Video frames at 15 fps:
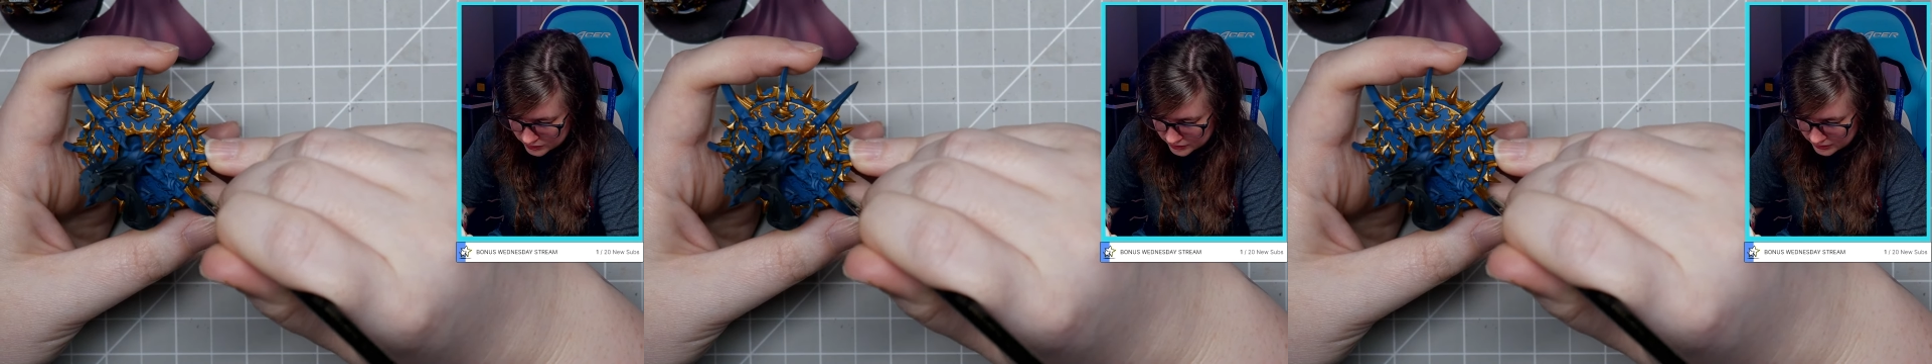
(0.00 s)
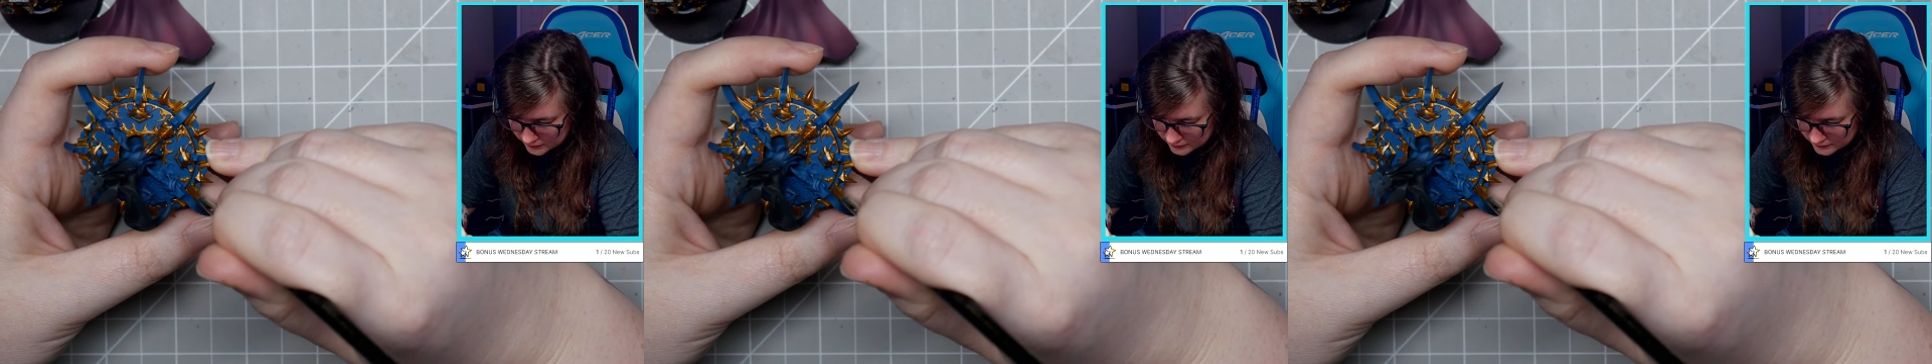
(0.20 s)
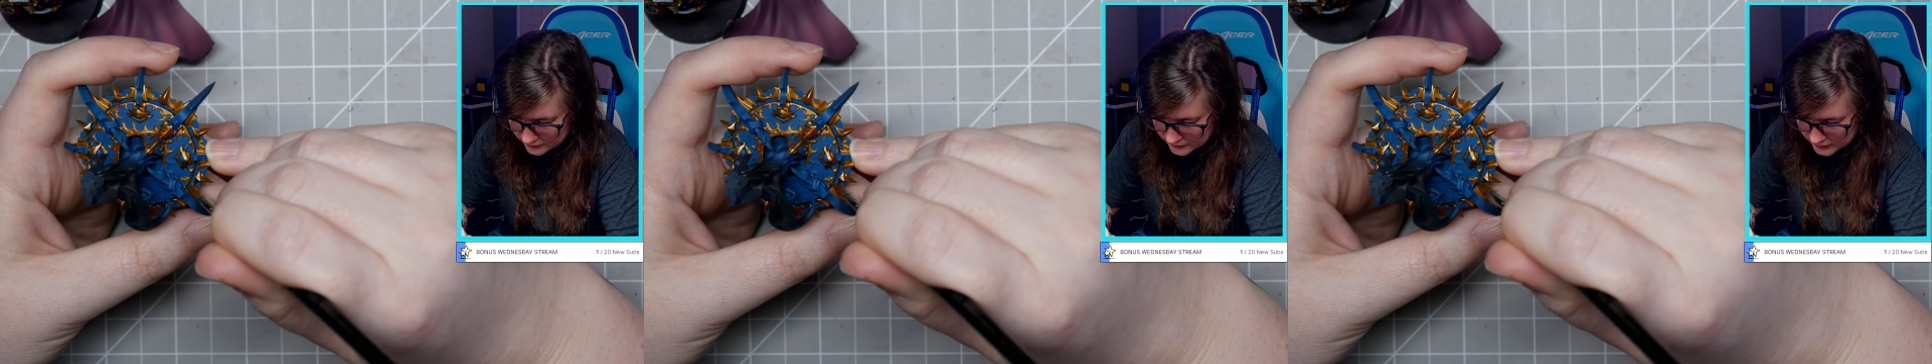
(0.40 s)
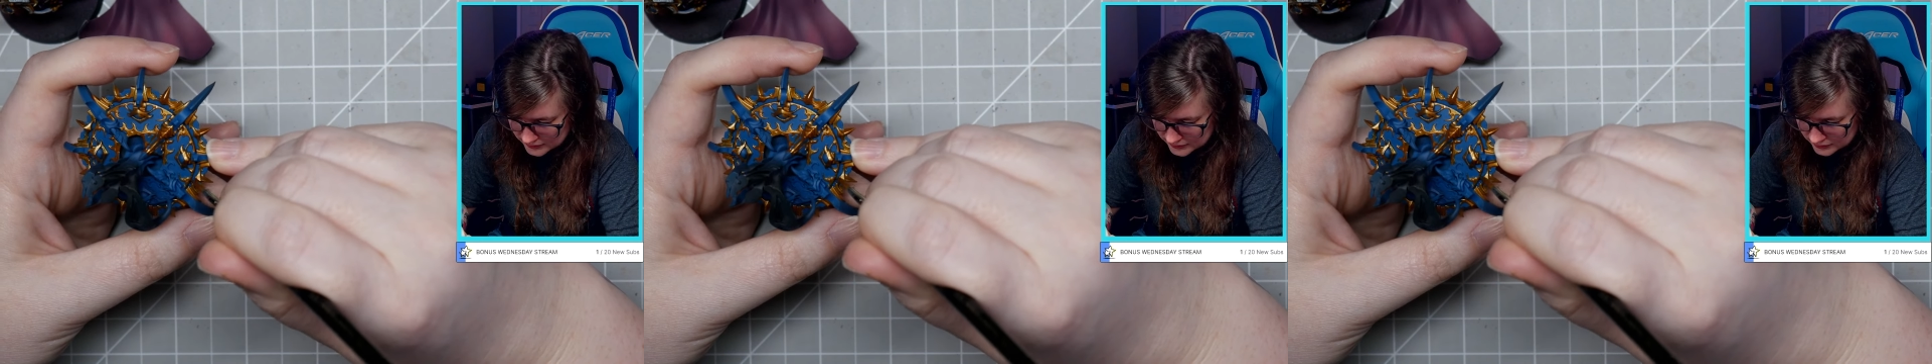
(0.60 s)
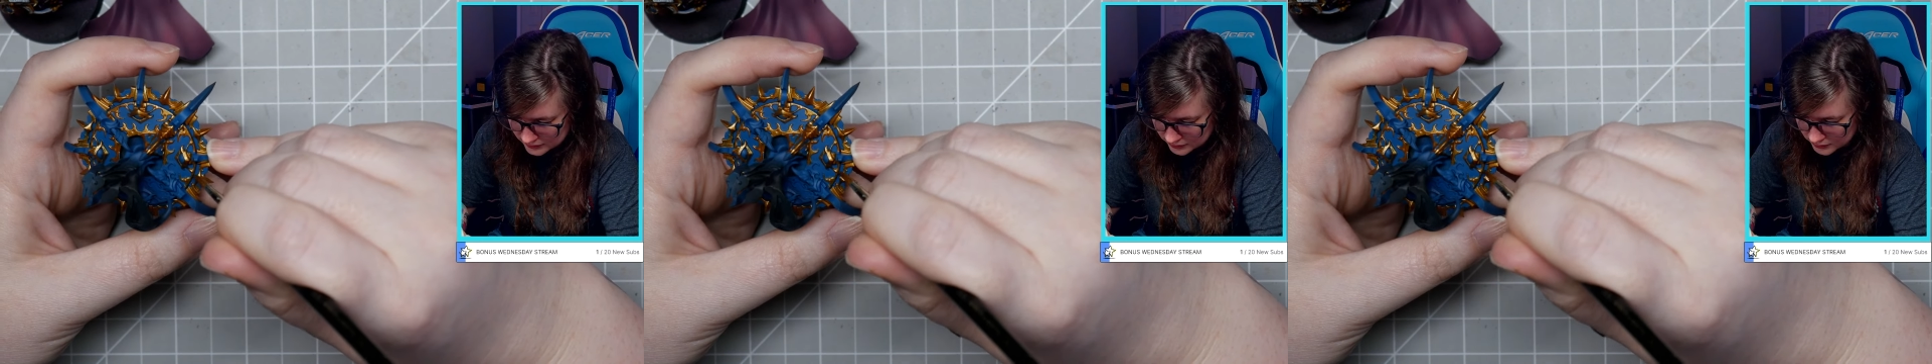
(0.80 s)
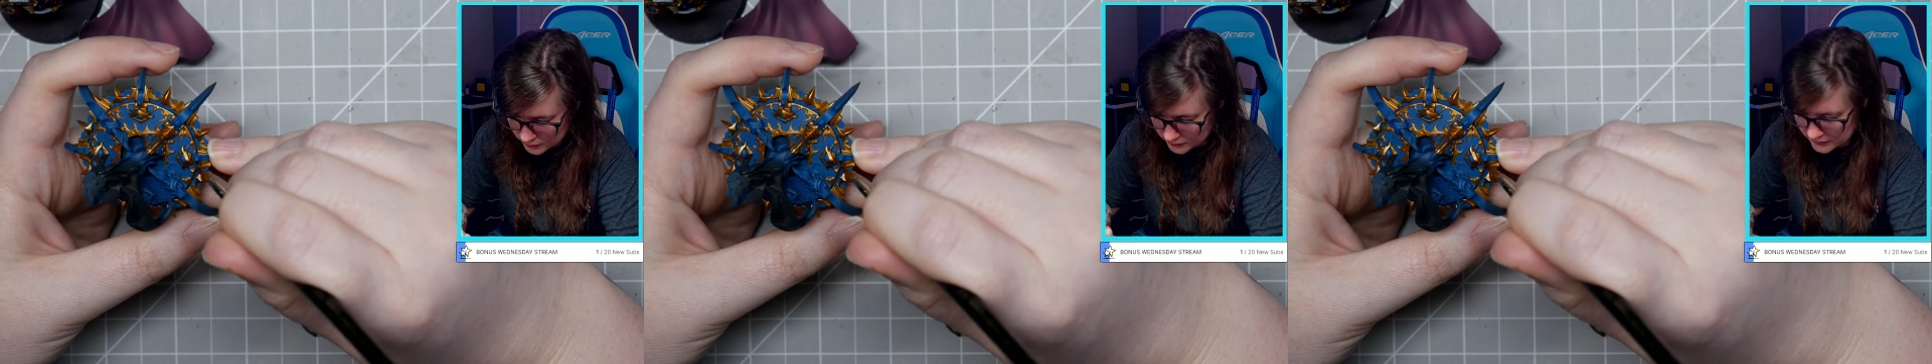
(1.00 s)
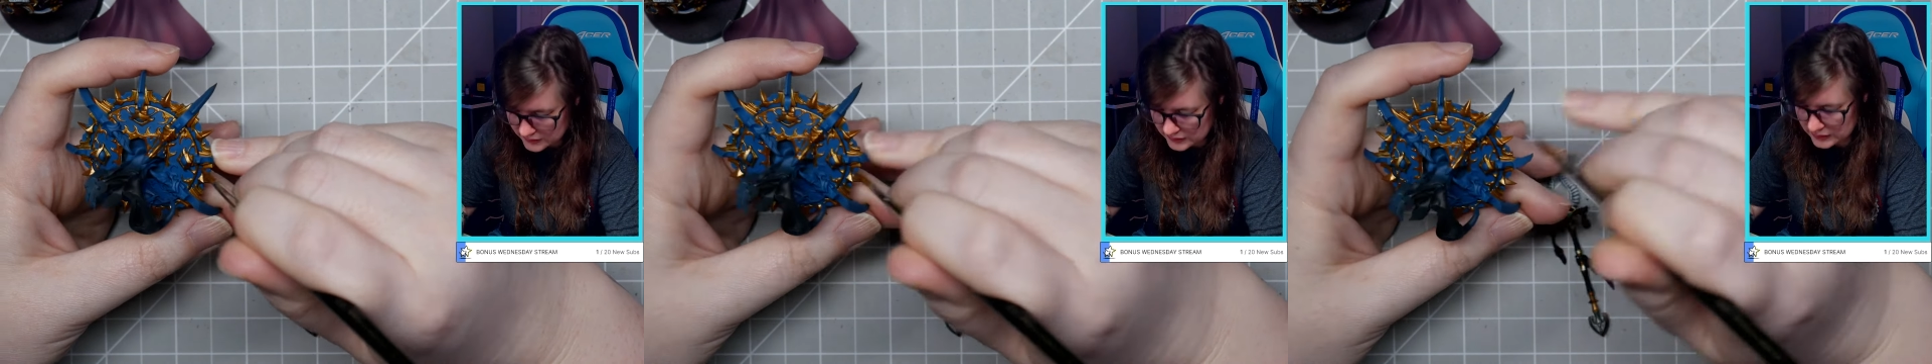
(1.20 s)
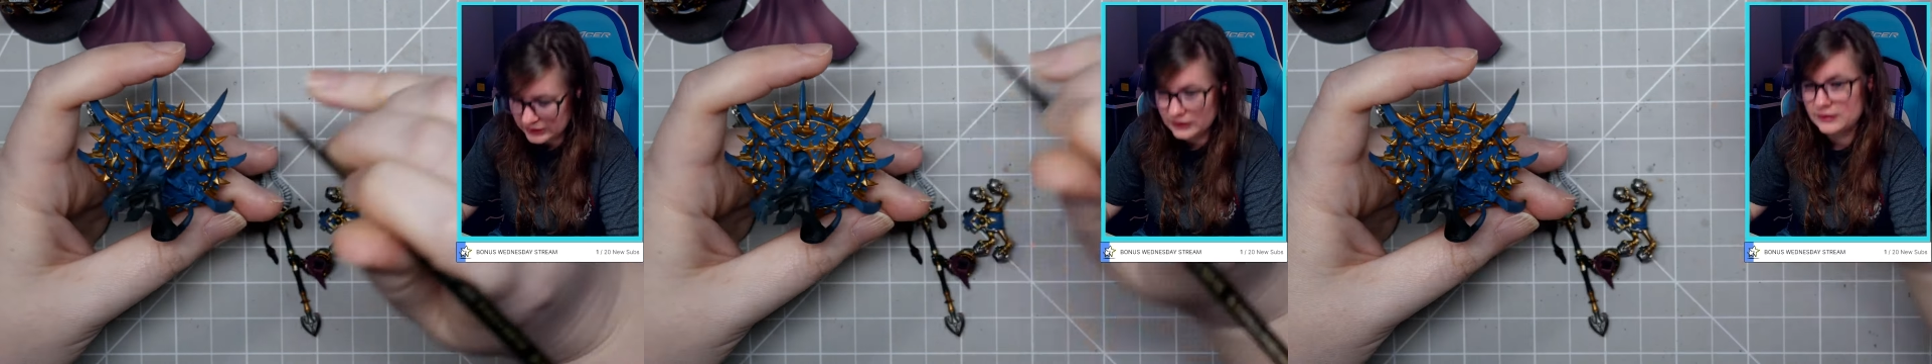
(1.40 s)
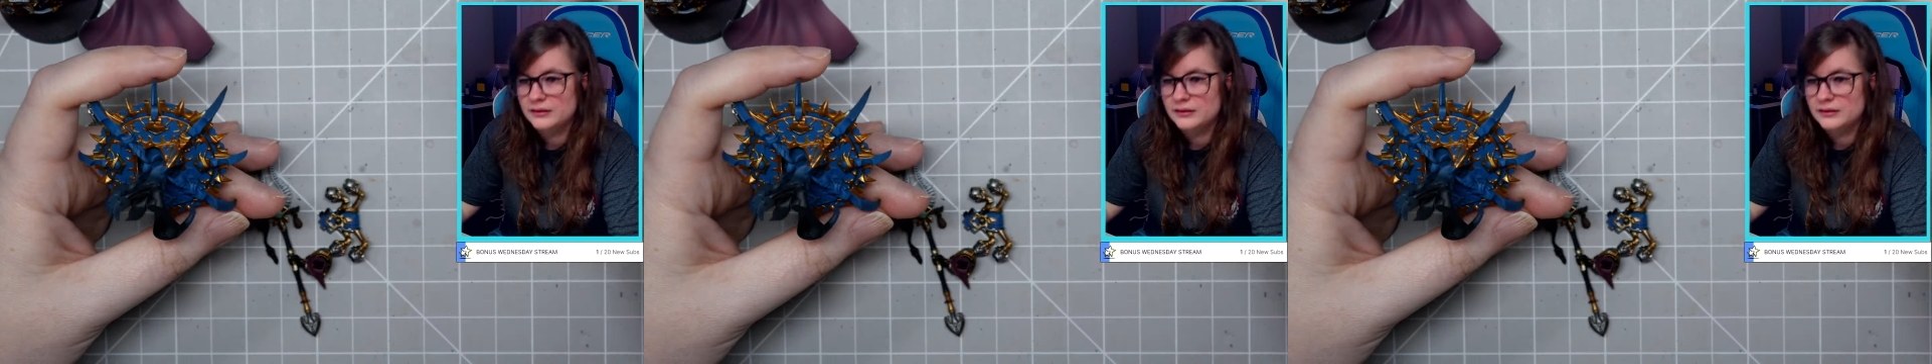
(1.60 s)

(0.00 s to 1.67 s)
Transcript: up. That's the goal today.